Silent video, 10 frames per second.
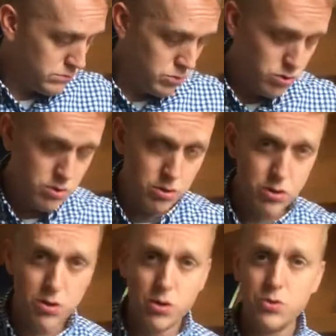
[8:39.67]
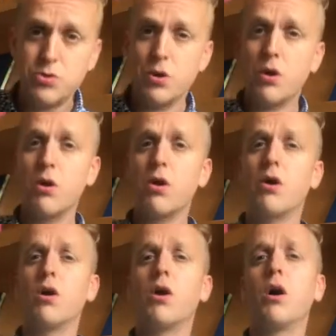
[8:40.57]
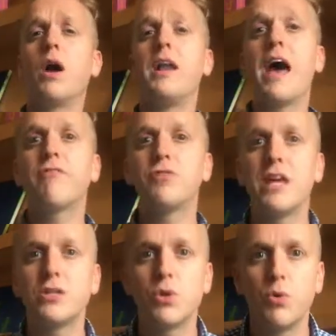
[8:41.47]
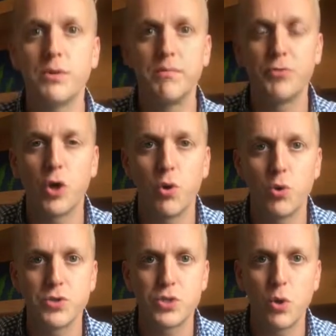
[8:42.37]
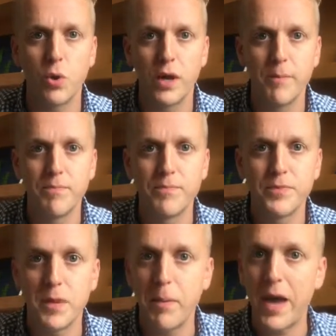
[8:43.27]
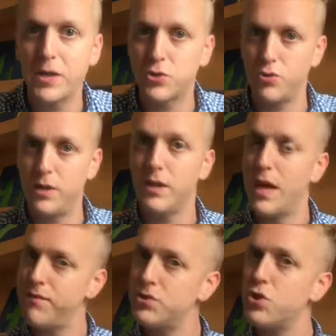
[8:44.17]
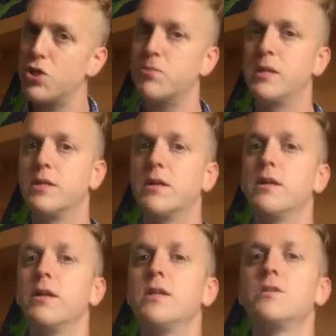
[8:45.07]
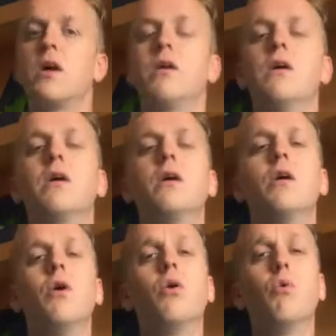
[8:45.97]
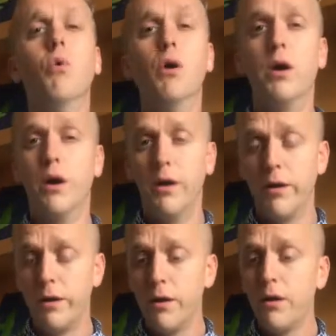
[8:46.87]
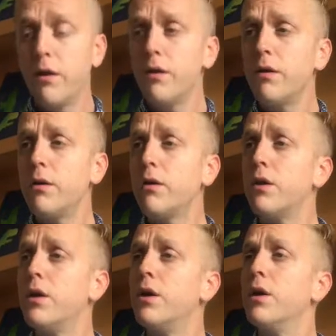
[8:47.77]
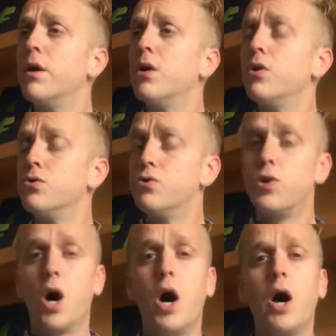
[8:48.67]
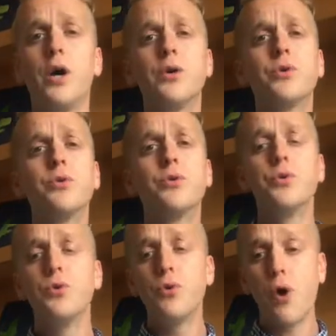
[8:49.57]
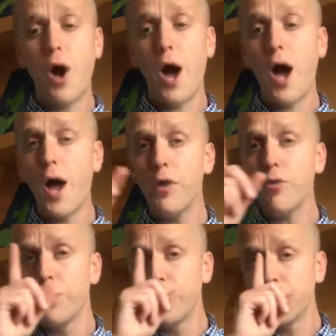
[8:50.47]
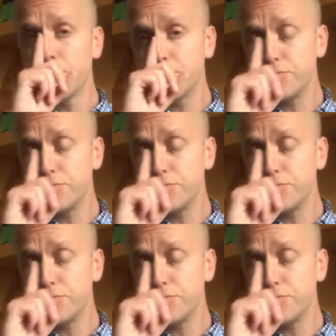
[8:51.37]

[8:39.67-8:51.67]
Yes. And after they had told them the whole story, the pine tree gave his judgment. He said, well, tiger, I think